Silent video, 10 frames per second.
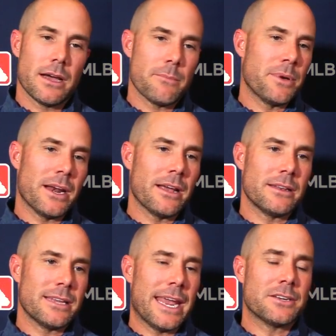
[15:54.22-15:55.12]

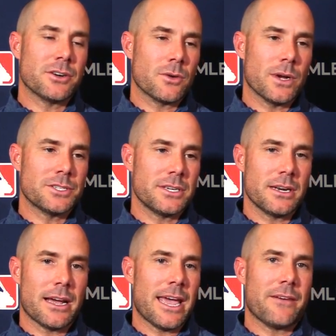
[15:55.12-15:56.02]
to answer your question,
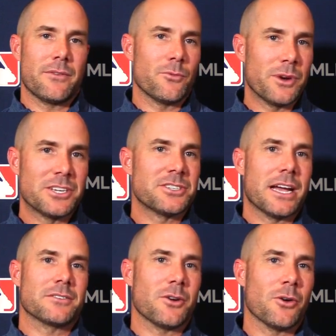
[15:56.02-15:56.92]
I haven't reached
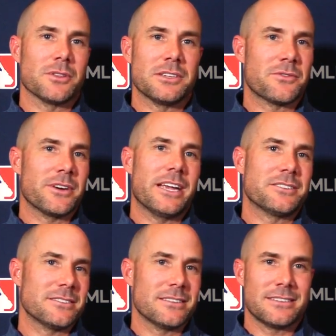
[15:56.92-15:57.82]
out to all these free
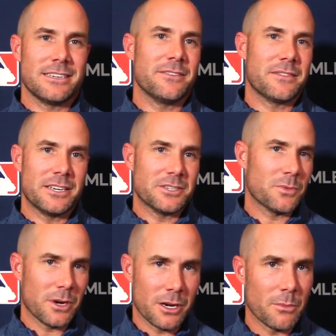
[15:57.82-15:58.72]
agents to see if they just
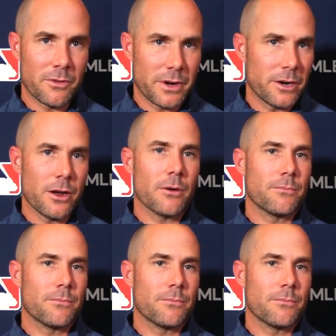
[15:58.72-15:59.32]
want to come over here now.